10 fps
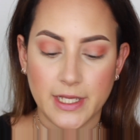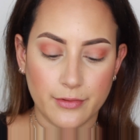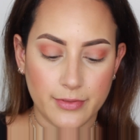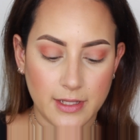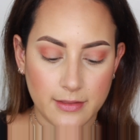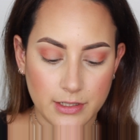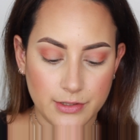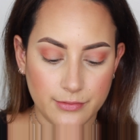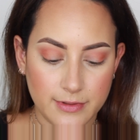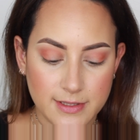I don't think they
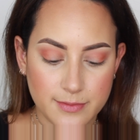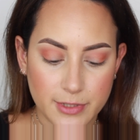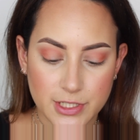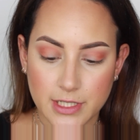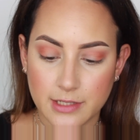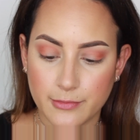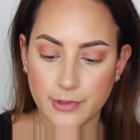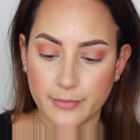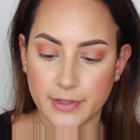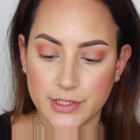do this brush
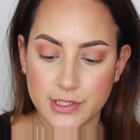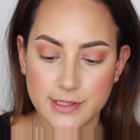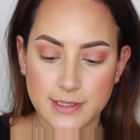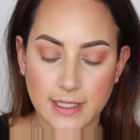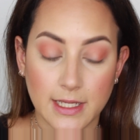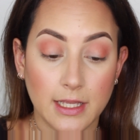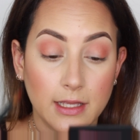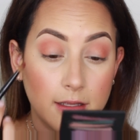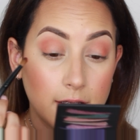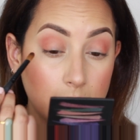anymore, but just
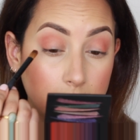a